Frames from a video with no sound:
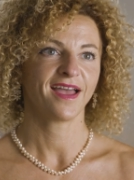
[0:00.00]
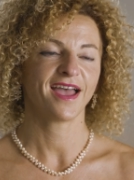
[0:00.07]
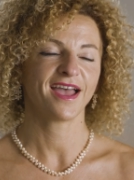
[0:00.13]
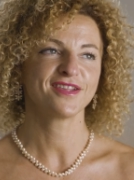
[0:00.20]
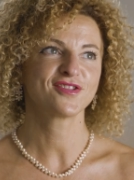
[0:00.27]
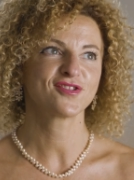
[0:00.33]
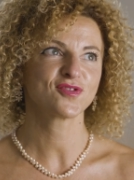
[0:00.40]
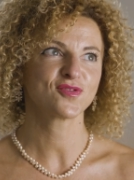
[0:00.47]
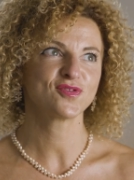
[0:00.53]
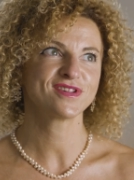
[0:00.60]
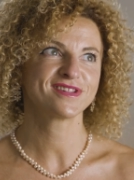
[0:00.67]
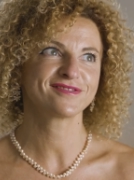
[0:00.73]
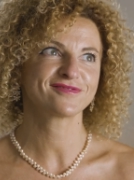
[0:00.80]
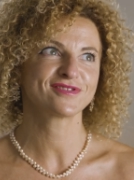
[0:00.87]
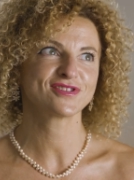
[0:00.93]
And so
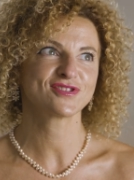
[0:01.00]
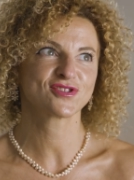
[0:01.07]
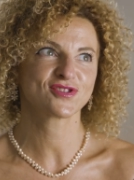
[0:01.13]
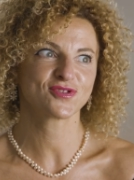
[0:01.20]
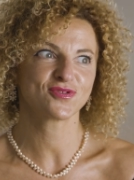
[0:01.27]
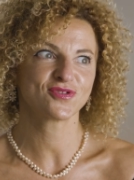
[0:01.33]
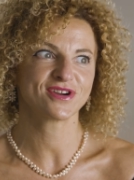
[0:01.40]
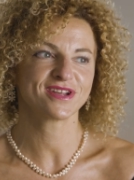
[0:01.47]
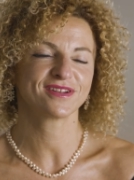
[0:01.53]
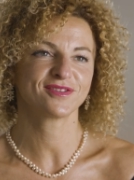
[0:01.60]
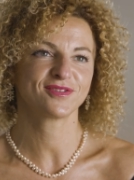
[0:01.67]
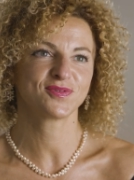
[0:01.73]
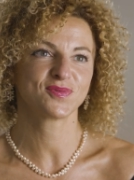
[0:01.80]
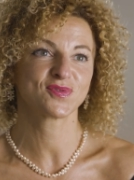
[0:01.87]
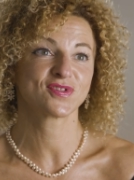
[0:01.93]
it's reassuring
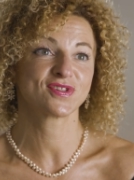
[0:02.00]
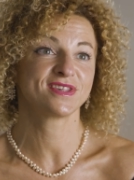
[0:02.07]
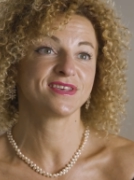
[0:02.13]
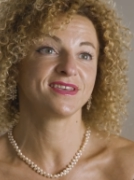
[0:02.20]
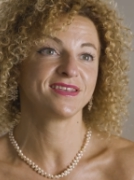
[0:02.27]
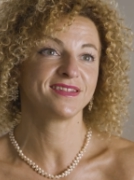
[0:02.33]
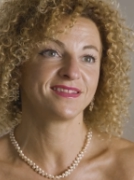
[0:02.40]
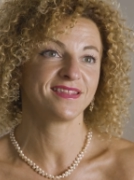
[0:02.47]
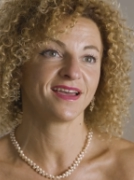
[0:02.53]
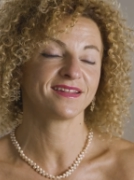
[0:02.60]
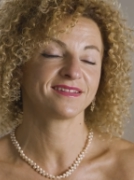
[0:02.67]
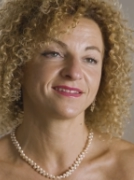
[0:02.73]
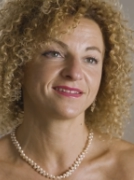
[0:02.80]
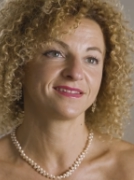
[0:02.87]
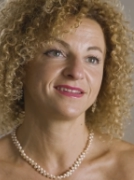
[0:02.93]
to see
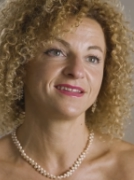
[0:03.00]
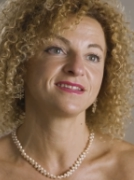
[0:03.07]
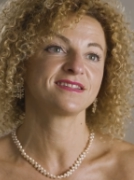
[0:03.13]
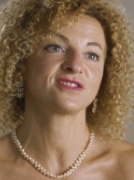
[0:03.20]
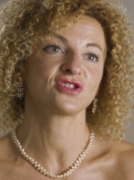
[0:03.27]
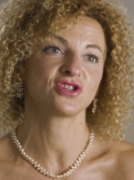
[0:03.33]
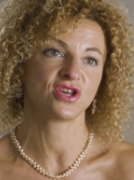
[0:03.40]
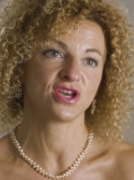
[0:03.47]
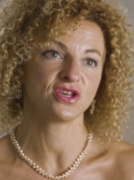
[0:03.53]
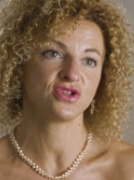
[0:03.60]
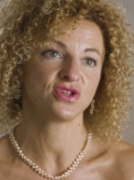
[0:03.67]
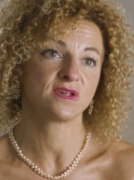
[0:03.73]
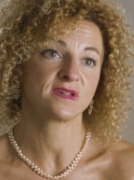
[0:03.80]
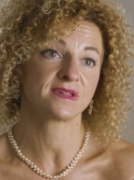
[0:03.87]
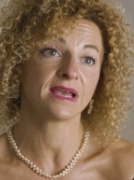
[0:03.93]
that these
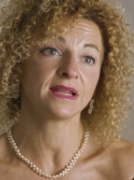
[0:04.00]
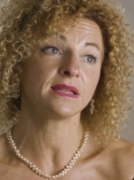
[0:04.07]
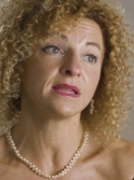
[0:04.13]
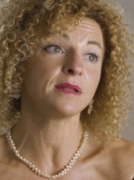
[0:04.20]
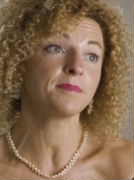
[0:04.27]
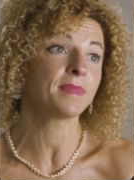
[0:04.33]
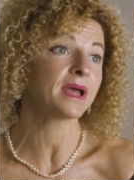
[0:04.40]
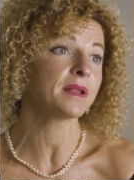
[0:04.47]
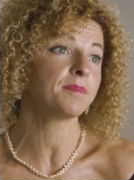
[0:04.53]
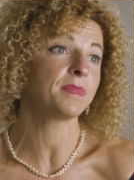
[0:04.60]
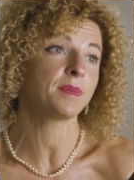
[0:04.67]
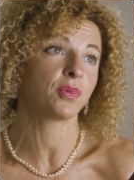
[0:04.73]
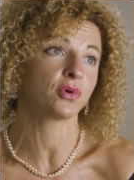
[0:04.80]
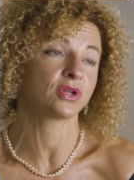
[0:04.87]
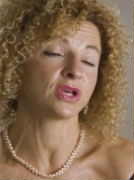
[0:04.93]
changes. And it might
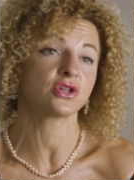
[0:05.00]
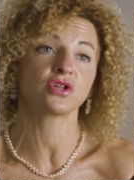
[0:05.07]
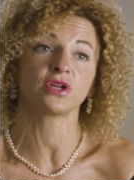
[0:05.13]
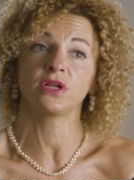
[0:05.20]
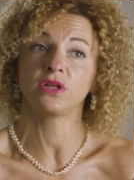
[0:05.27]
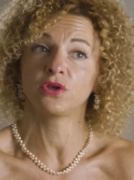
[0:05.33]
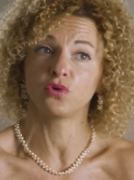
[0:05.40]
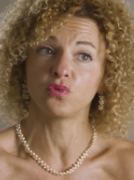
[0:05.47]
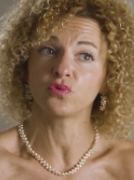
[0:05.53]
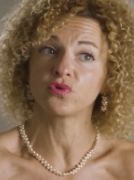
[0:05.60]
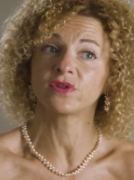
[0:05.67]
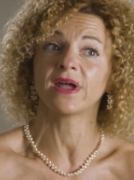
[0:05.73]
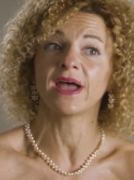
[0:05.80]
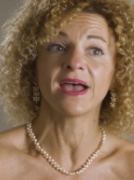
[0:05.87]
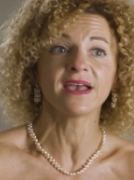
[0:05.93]
be potentially
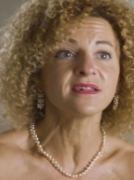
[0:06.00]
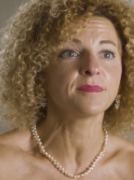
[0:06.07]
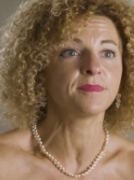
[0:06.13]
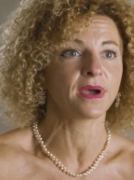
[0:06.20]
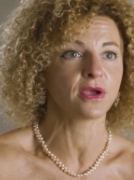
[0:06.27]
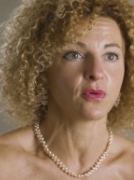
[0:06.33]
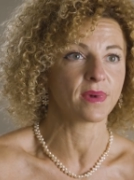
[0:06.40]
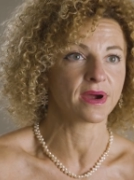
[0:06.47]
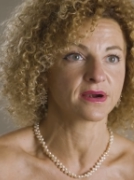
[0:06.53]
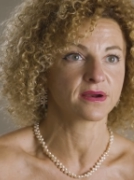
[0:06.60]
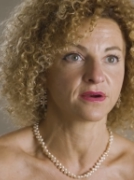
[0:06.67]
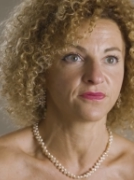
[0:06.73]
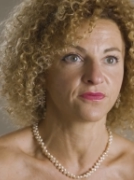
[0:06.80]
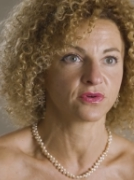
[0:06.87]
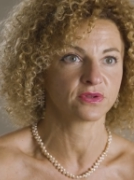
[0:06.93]
used as a
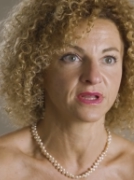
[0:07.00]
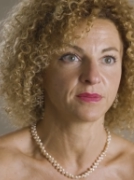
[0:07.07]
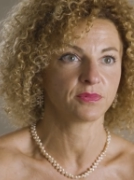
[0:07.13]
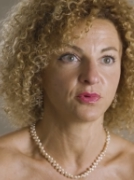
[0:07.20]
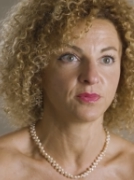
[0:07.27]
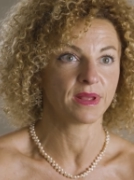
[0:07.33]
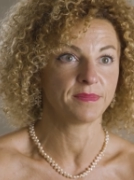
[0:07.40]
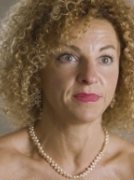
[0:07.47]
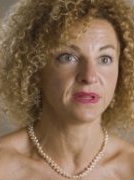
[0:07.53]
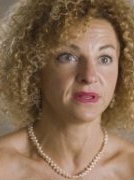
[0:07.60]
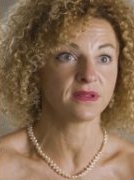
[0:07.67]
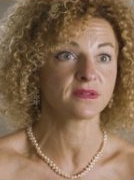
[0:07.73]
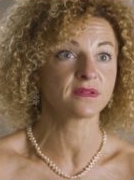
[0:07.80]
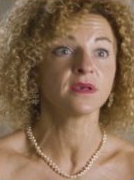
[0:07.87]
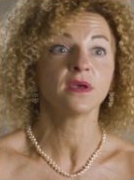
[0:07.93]
biomarker for type 2
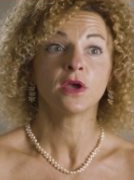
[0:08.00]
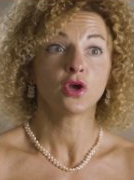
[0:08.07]
diabetes